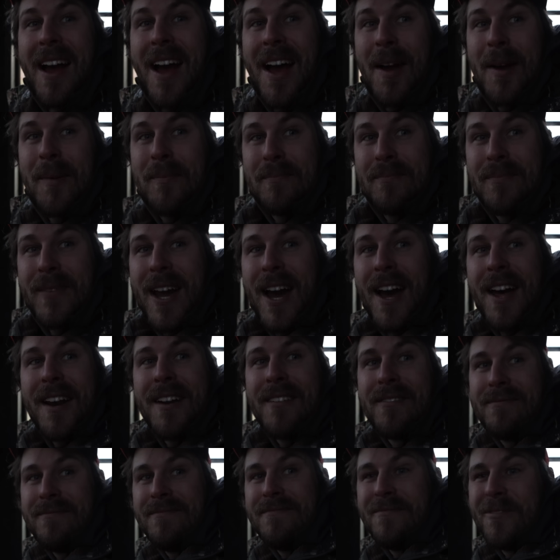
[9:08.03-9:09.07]
I'm kind
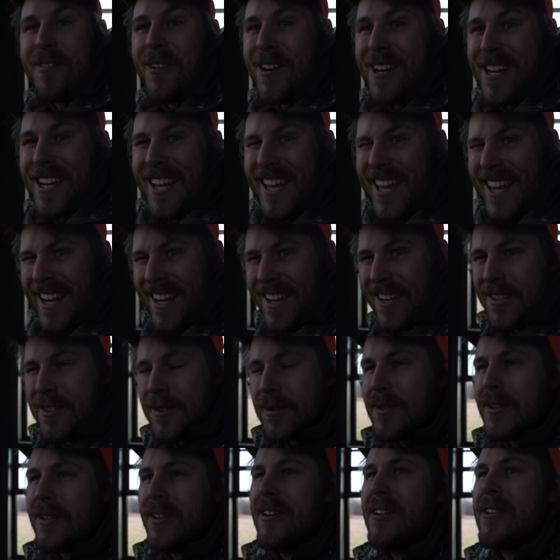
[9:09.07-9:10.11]
of wanting to get
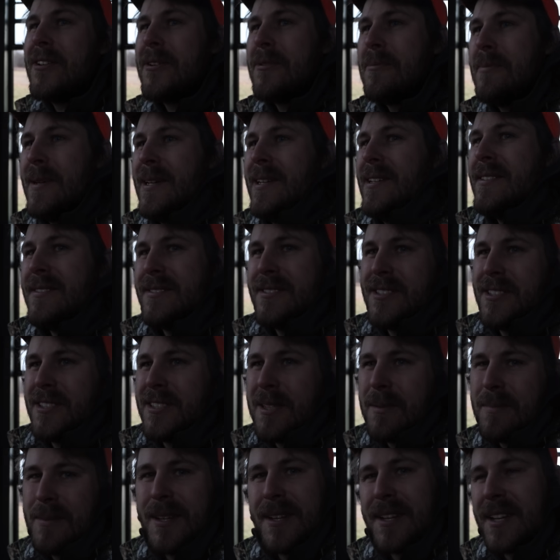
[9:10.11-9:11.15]
into it a little bit, just
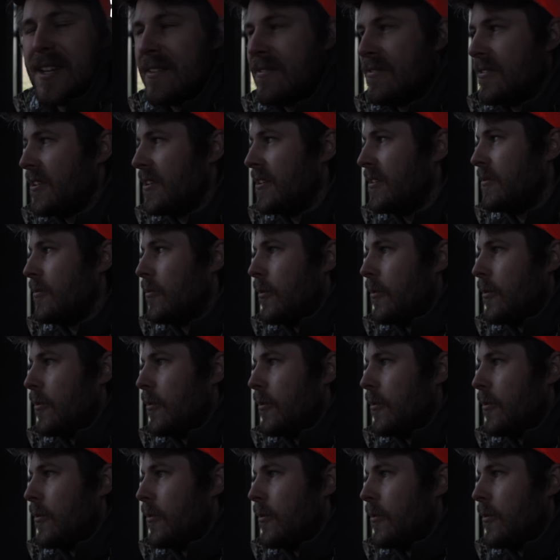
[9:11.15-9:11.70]
something different.